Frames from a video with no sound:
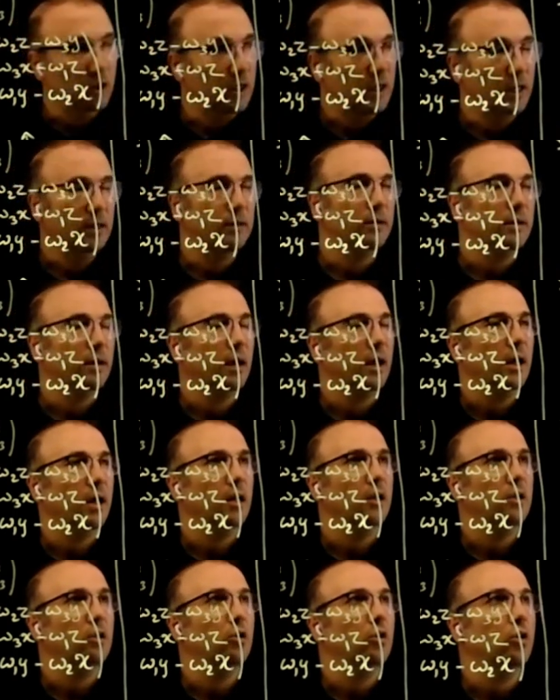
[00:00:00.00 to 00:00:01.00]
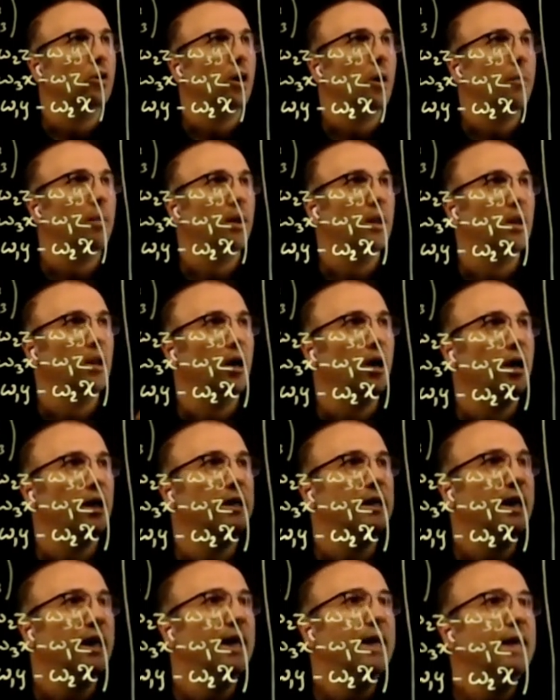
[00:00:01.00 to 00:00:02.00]
you can look up
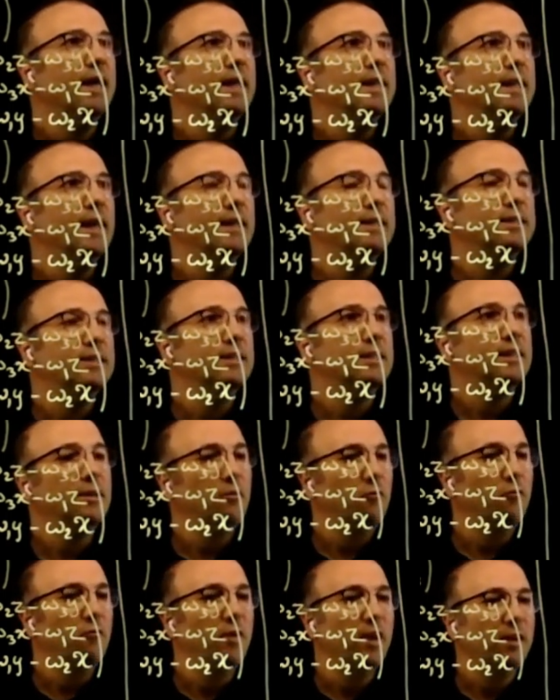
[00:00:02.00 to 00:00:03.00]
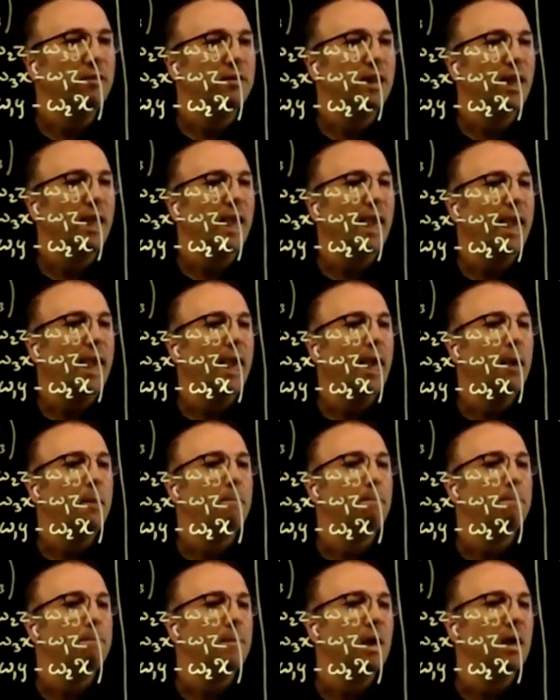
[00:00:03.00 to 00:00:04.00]
online, that when
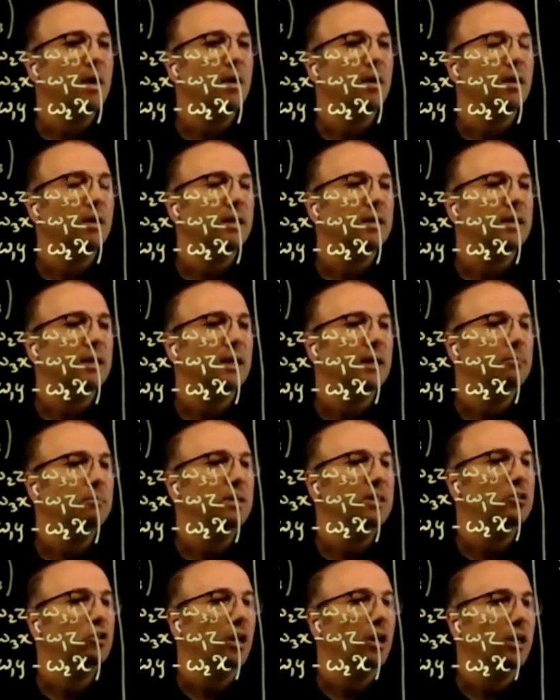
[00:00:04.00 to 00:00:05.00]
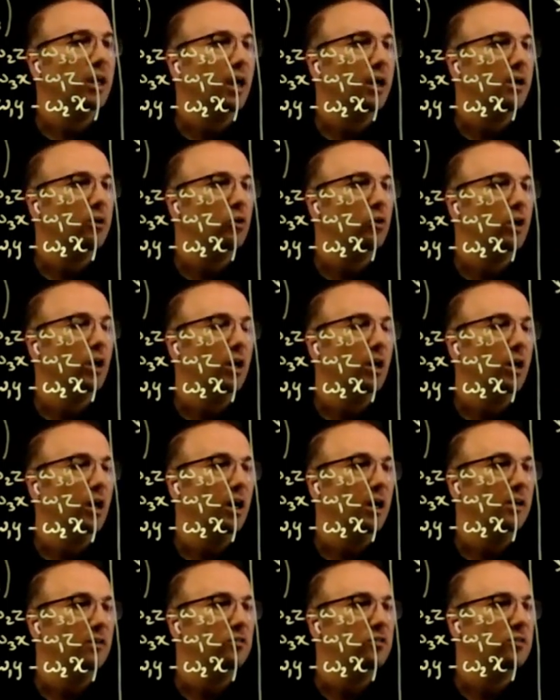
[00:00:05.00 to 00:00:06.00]
M can be
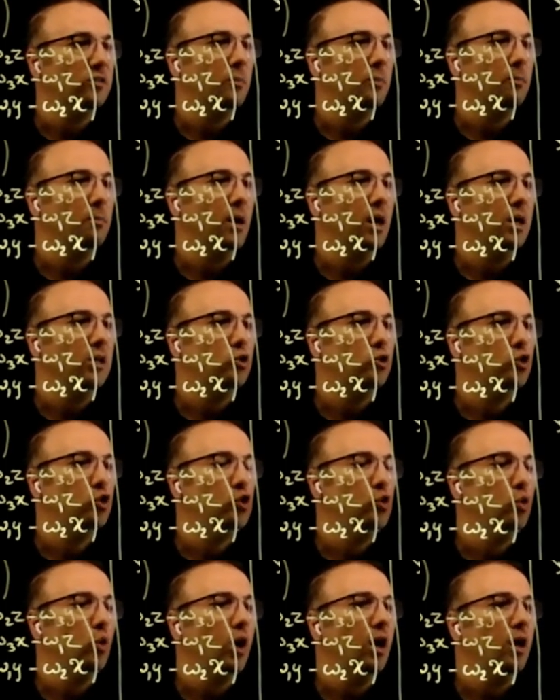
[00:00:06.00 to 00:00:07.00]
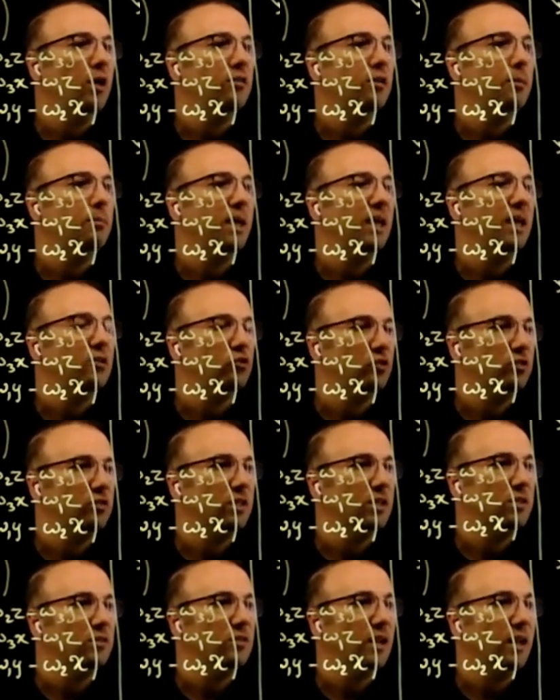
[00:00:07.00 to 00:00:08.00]
diagonalized by two other
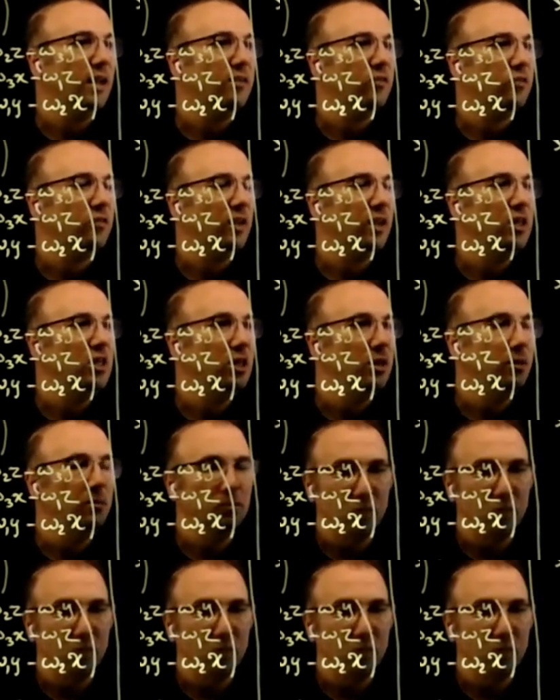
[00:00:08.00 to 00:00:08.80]
matrices, let's say